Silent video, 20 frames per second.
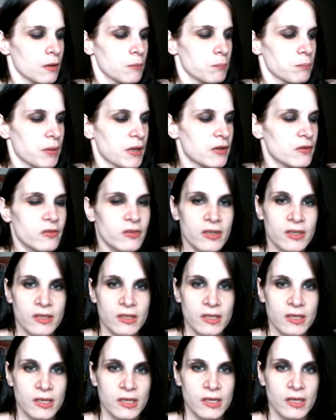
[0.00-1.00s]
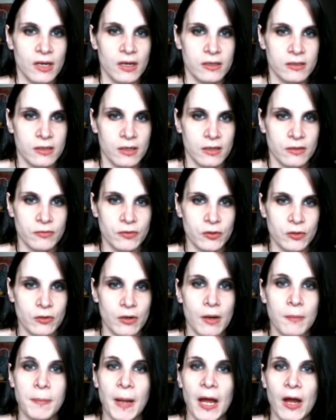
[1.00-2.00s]
basically a novel
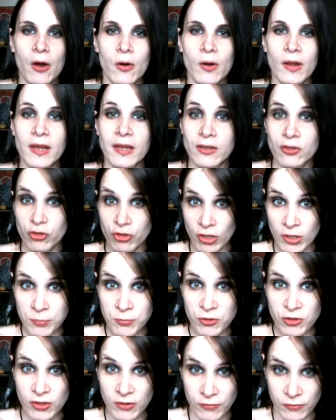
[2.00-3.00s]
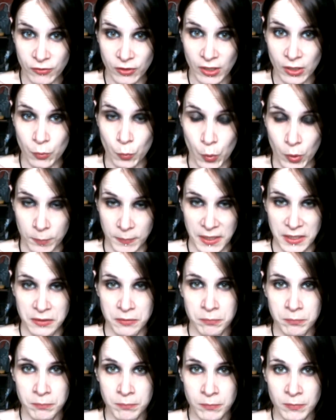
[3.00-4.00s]
about a shape shifting woman
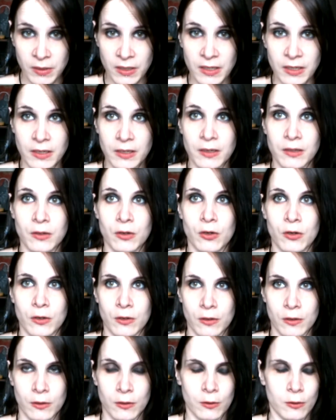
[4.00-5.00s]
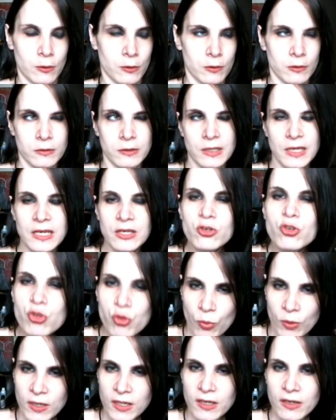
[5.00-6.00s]
in her late
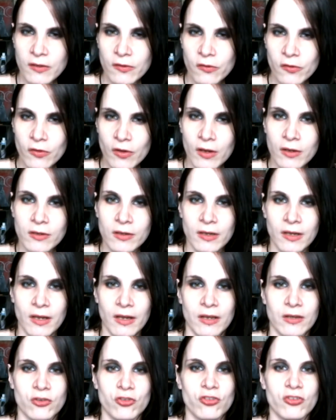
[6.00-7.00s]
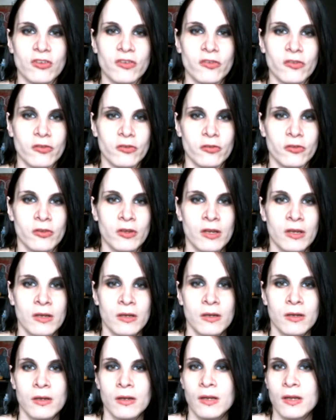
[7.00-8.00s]
20s, and she's
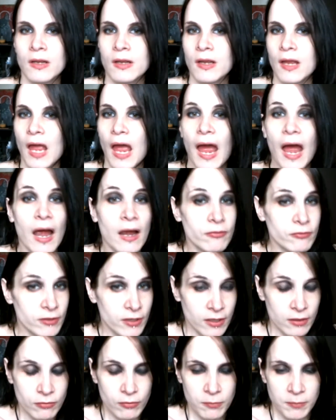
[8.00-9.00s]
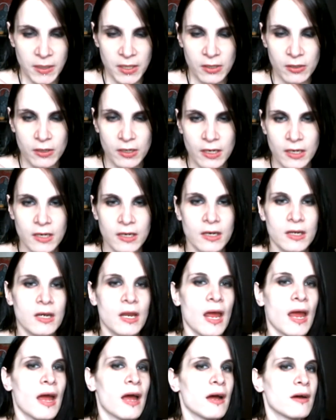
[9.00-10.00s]
half Native American,
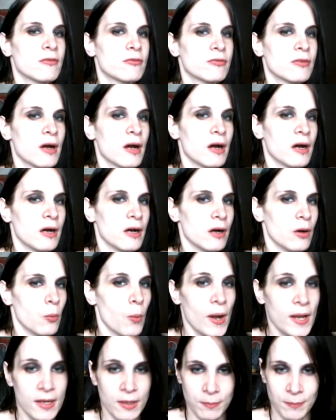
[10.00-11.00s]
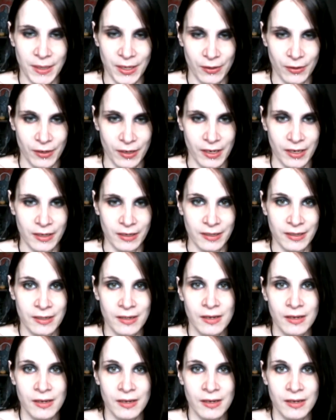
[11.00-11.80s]
half white American,